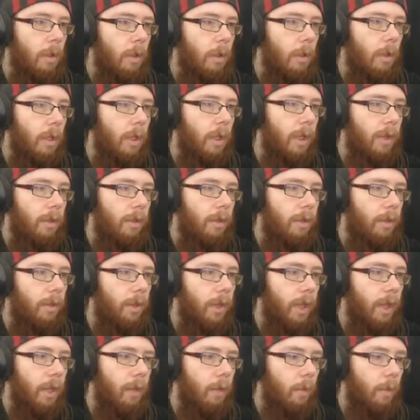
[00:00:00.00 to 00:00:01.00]
Okay, the
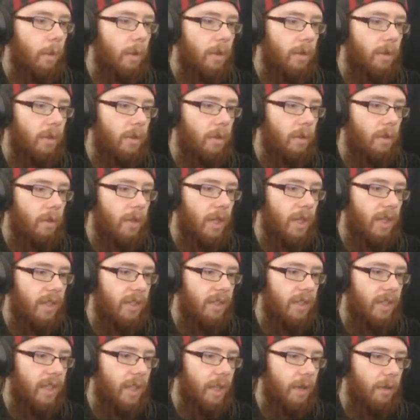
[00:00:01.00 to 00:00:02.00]
thing I wanted to
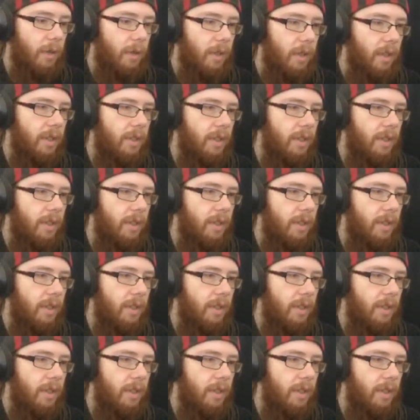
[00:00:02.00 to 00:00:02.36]
test out is